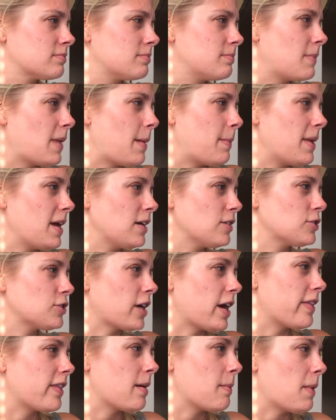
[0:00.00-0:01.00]
Maybe I'll
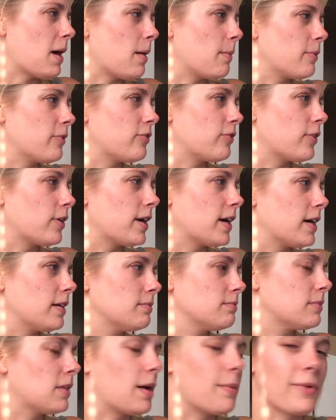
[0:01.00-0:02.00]
try them out
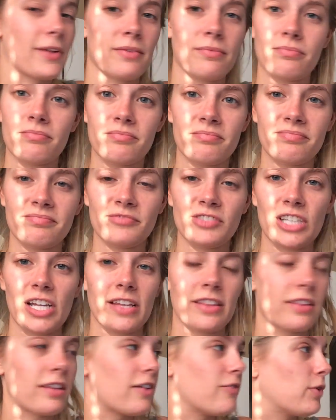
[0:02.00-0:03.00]
before... I mean,
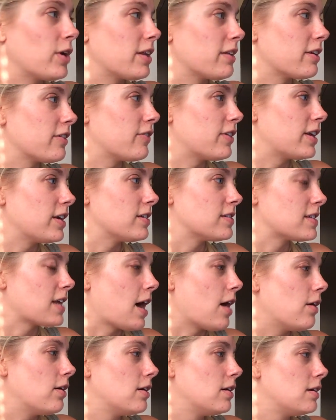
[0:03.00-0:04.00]
check one of their videos
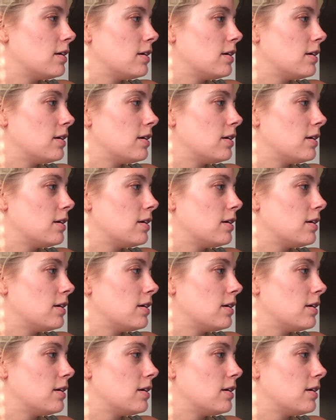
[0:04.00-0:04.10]
out.